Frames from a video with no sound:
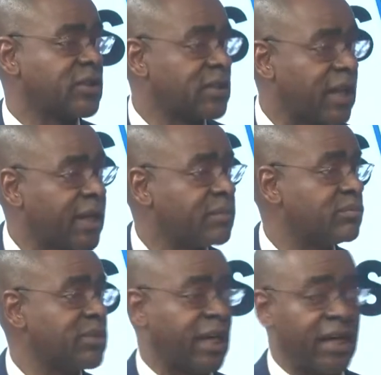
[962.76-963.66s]

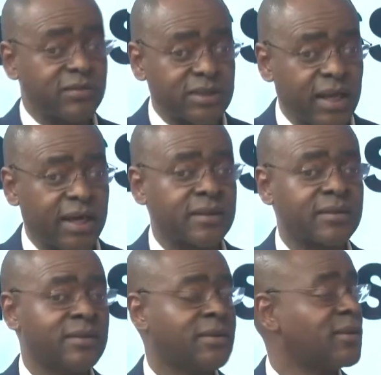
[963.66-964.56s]
like, behaves like
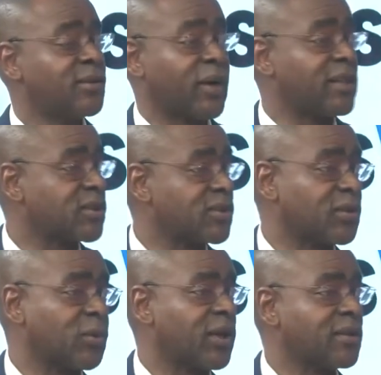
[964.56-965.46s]
the rest of
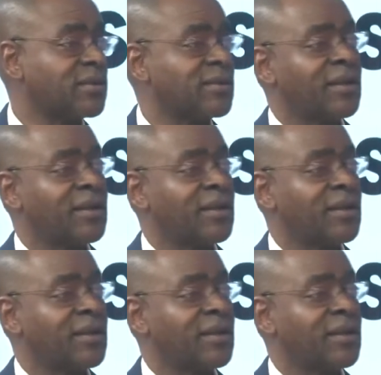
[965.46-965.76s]
the world.